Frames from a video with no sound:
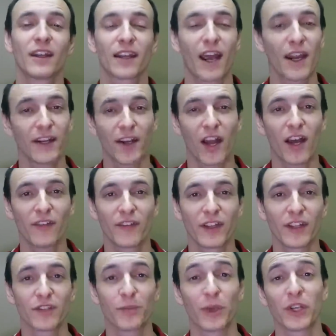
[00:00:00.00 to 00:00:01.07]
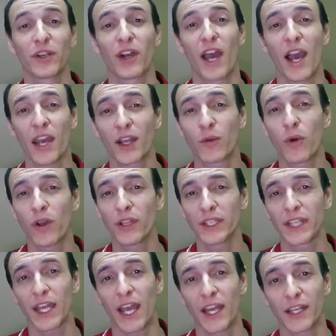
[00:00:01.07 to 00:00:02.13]
kind of obvious, but your high
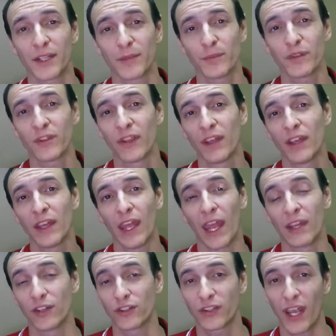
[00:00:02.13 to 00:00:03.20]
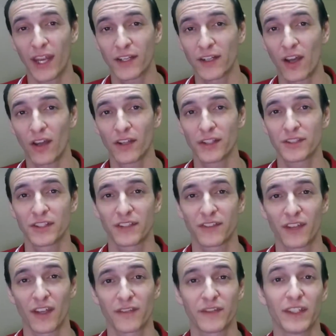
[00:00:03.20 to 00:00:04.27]
quality items and your technology
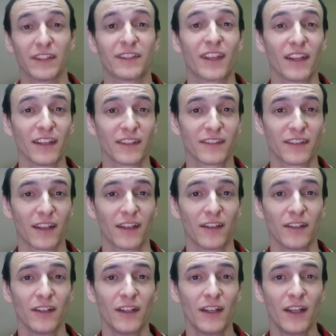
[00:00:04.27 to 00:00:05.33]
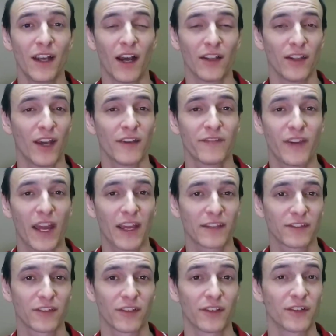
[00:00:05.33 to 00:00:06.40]
stuff is gonna sell a lot
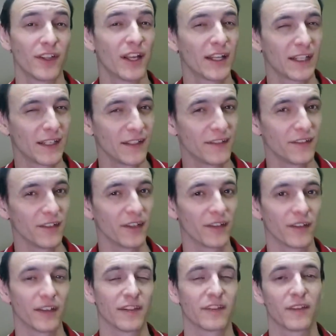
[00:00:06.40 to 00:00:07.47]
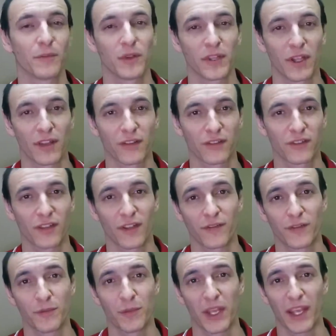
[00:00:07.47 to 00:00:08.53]
faster and a lot easier than some of the other
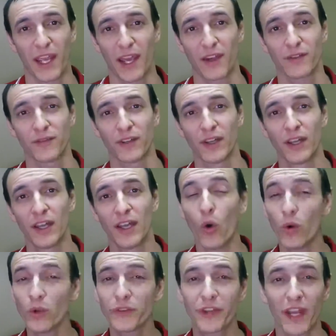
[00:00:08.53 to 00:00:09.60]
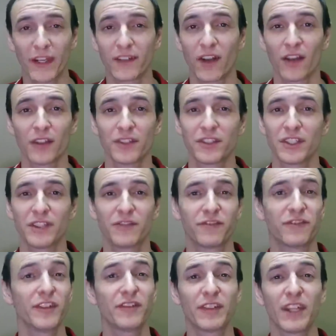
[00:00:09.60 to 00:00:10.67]
stuff you may have. Old technology,
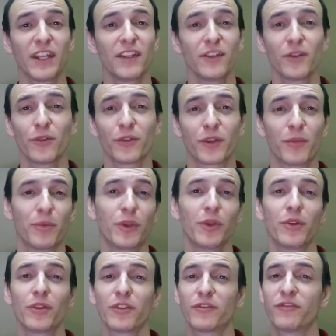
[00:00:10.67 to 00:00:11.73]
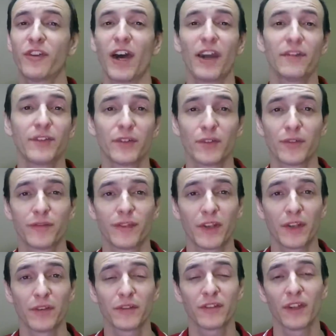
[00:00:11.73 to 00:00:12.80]
15-year-old computers, 5-year-old
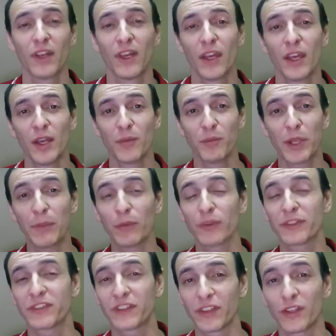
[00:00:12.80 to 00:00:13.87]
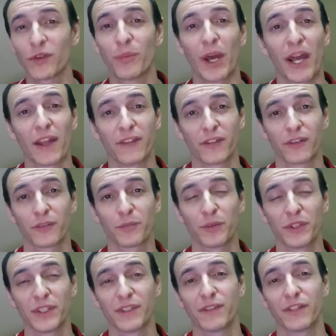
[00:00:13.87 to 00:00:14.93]
phones, people still buy those,
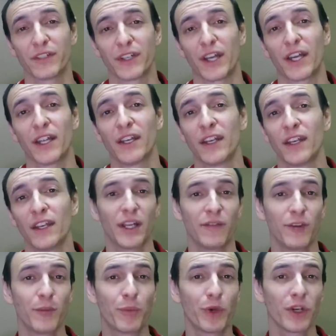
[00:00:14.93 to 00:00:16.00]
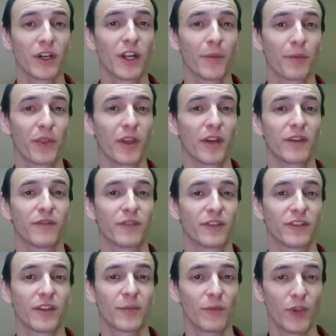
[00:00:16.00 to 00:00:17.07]
believe it or not. If you put it up there for
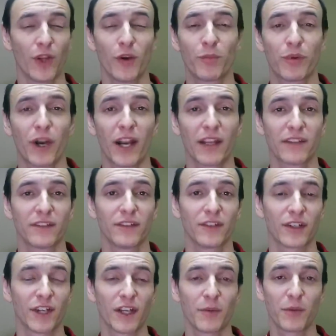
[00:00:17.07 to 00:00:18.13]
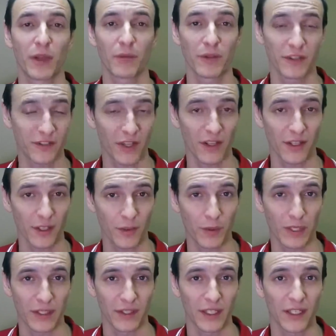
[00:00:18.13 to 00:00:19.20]
some low price, you're going to be able to sell it
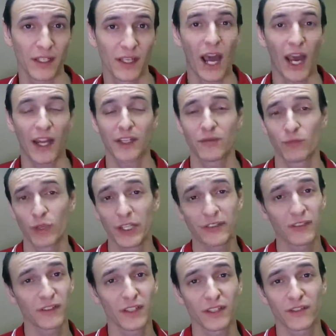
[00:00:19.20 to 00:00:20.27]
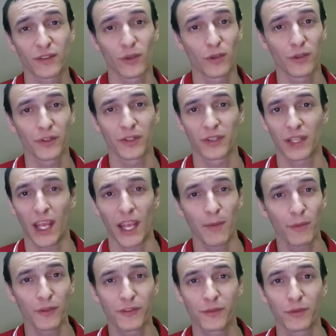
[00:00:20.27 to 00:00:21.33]
quickly. I recently sold
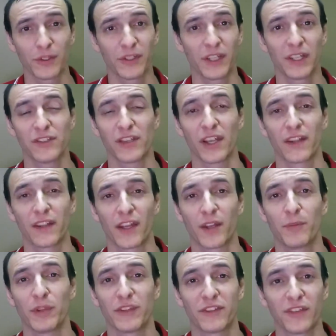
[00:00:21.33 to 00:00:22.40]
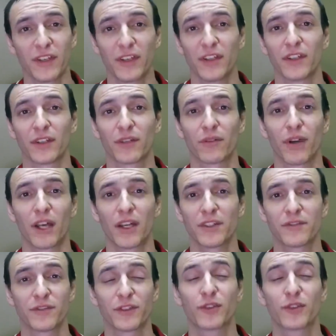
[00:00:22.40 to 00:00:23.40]
cables to a DJ that had been sitting in the garage for